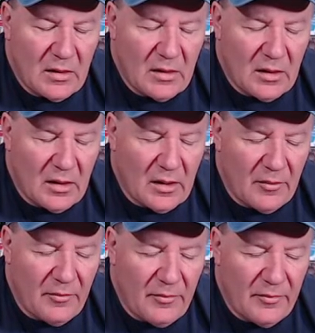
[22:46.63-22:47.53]
uh,
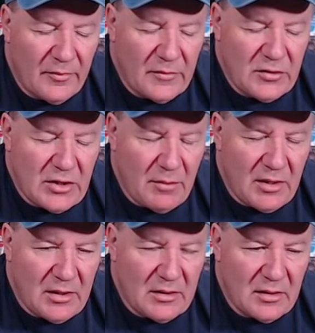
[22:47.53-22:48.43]

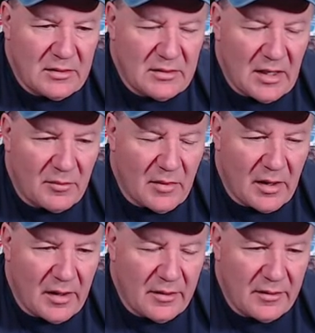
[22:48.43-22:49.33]
Jamie
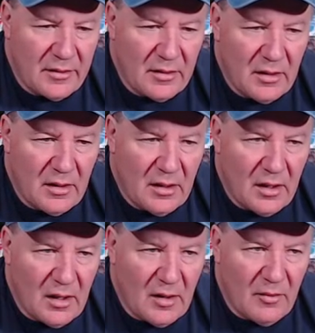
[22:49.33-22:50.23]
Stegmeyer.
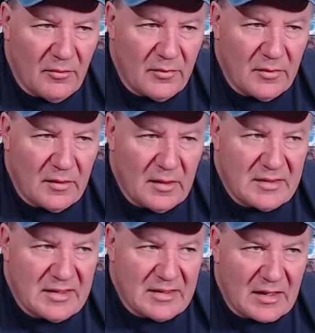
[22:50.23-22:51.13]
Um,
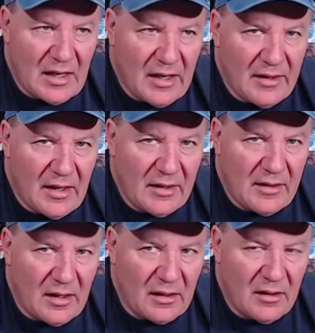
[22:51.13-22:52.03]
this is a guy that I
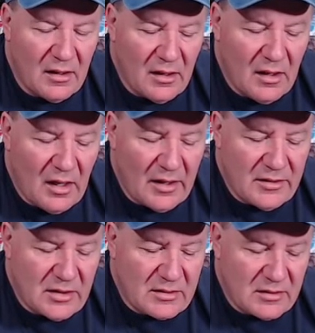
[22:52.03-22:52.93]
think I
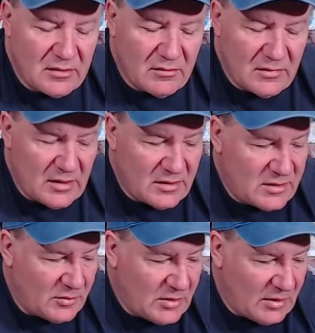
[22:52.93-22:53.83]
just, there's
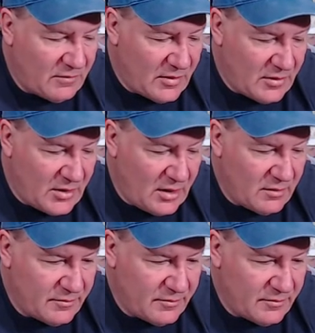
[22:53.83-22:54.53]
something very